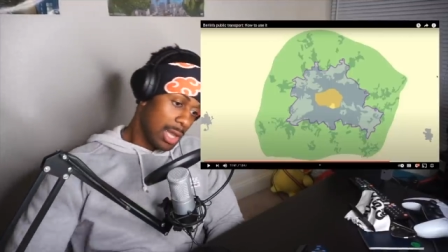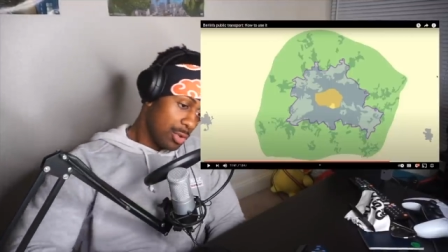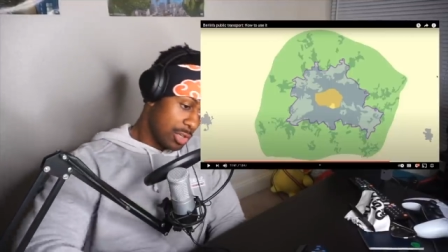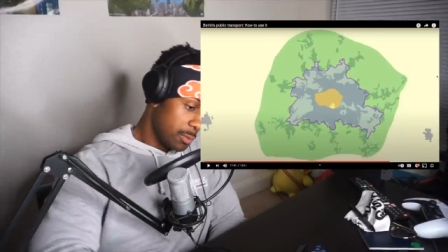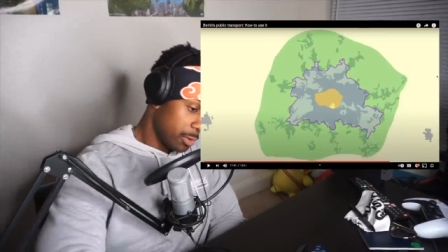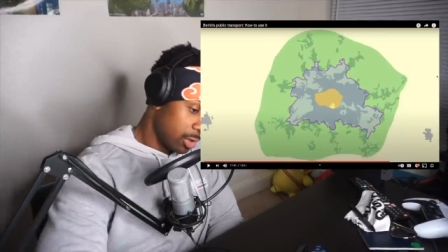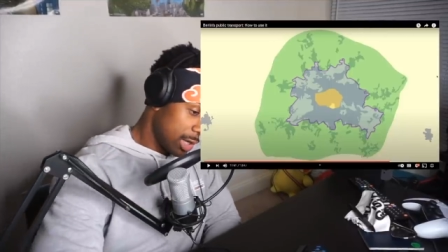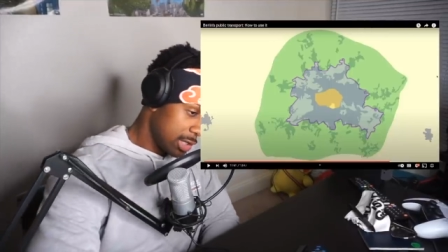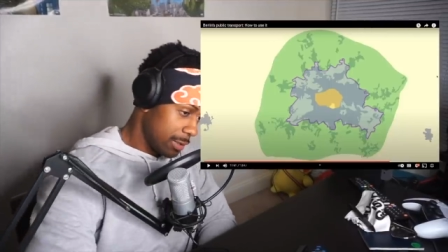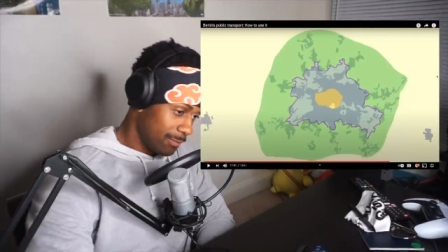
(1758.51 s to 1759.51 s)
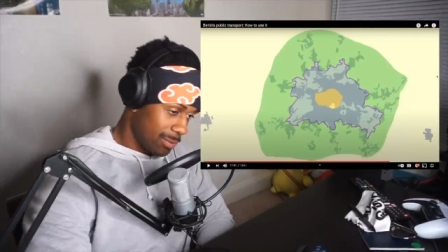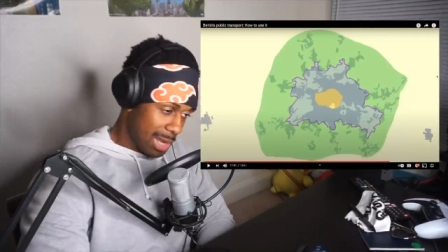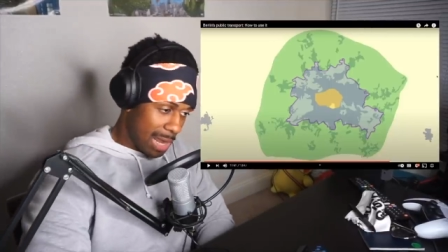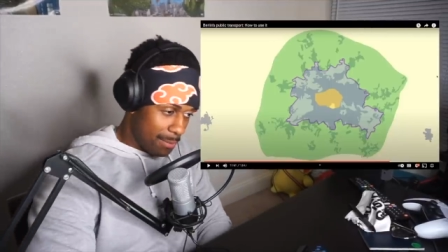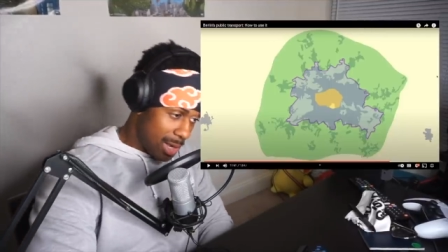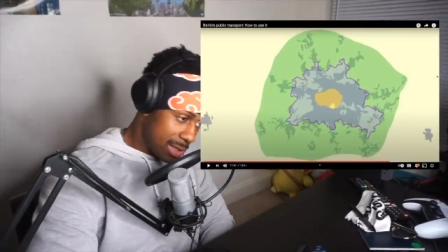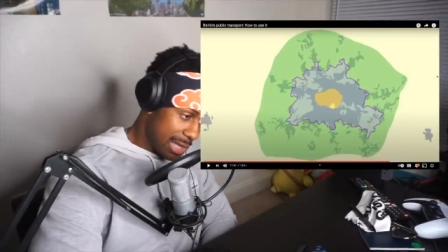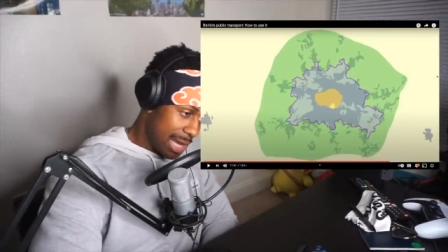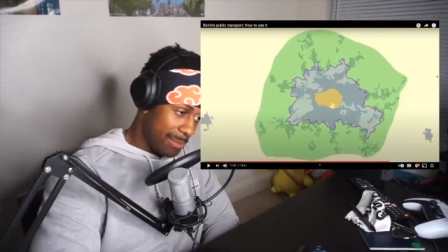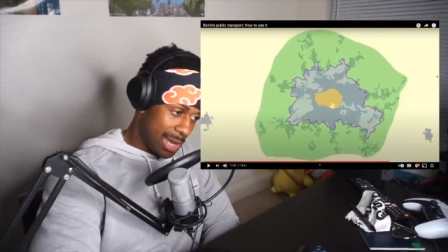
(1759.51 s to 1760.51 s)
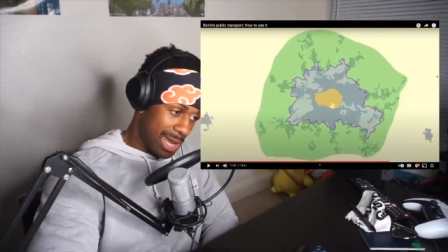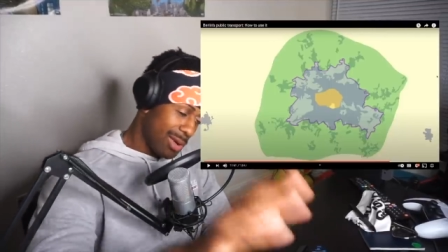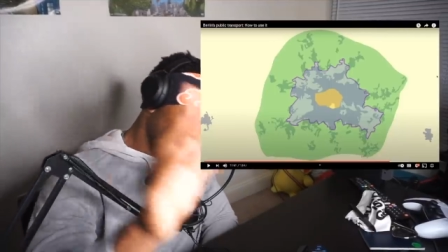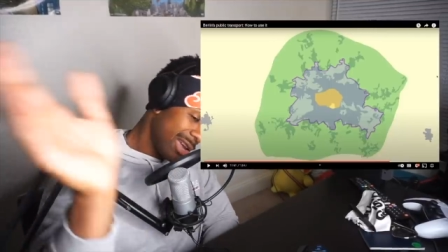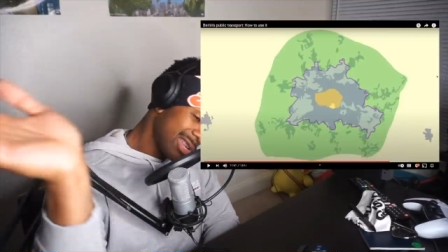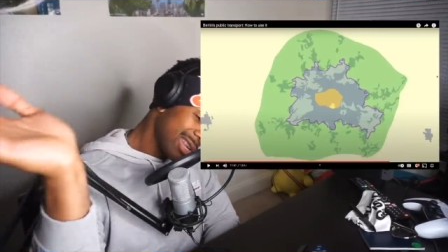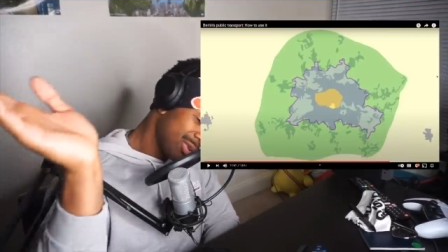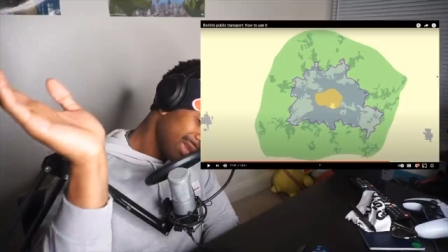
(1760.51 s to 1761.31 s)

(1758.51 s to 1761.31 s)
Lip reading: It was super crazy. Man, I missed that, man. That's when